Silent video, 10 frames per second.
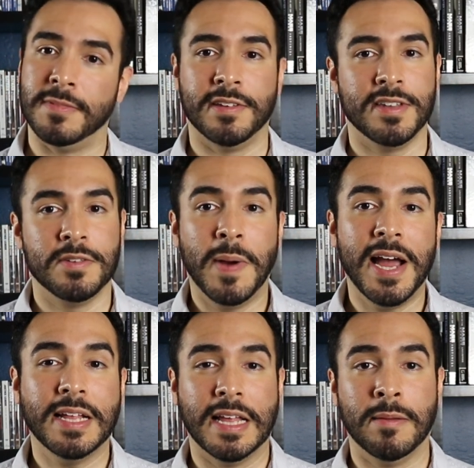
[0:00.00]
Disney's
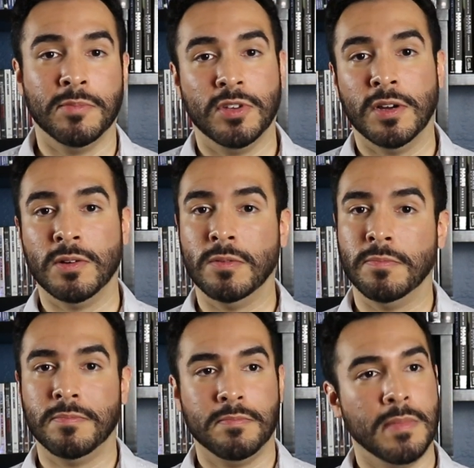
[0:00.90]
buying them, so
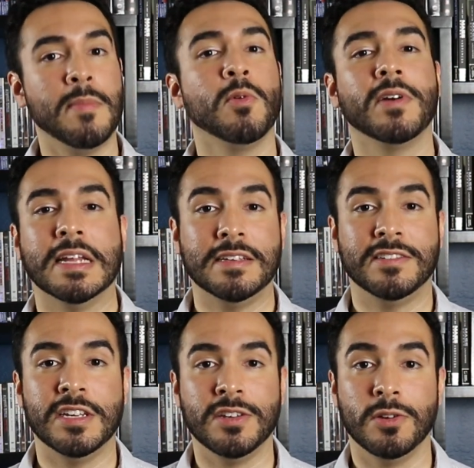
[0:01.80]
maybe we'll get to
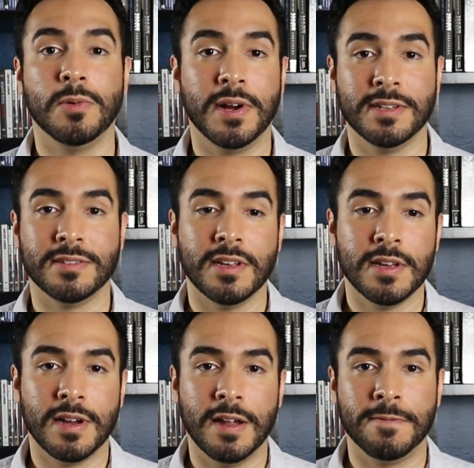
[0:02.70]
see new ones.
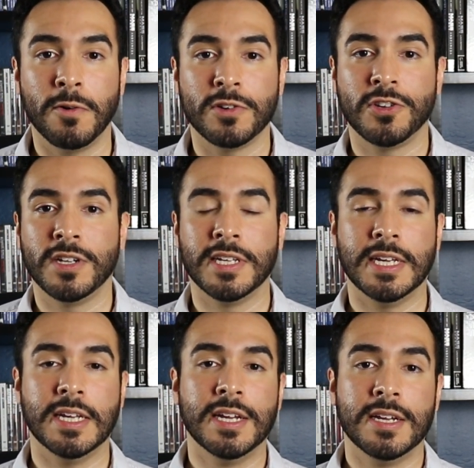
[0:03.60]

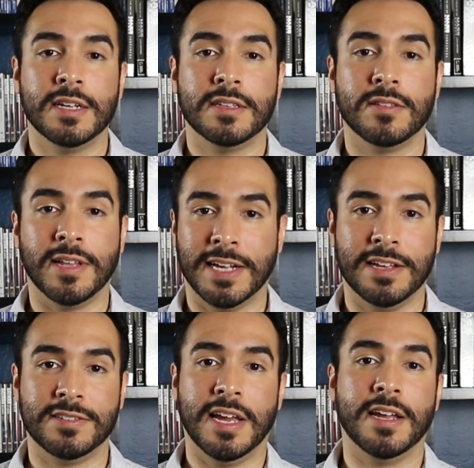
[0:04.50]
Unfortunately, like I
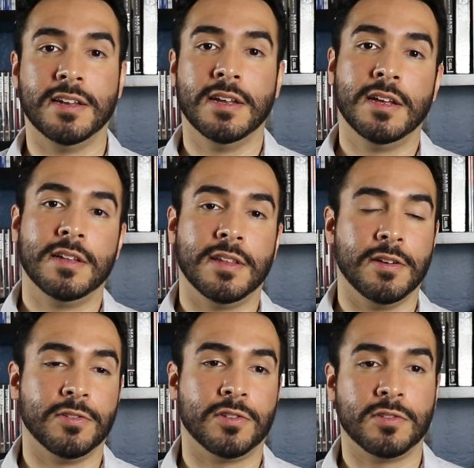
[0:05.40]
said,
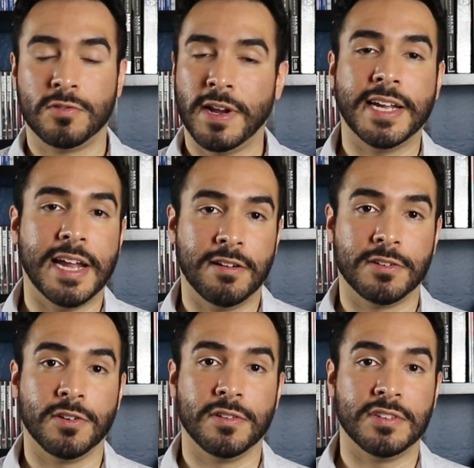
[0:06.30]
there's great
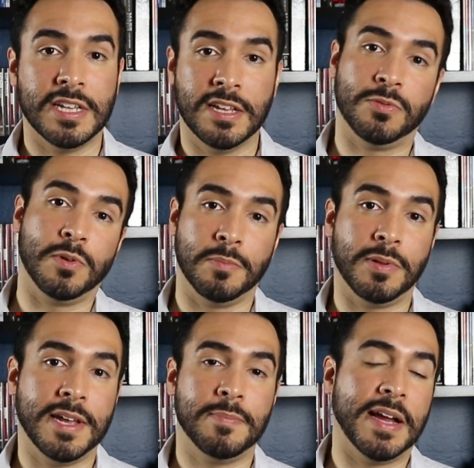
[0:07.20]
characters in this one,
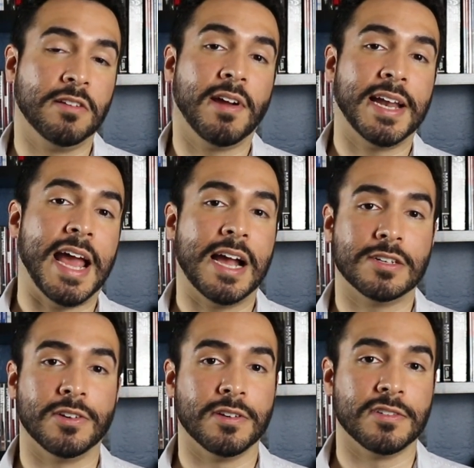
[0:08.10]
played by great
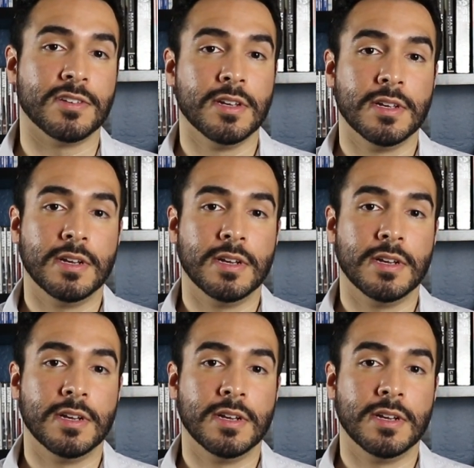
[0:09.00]
actors.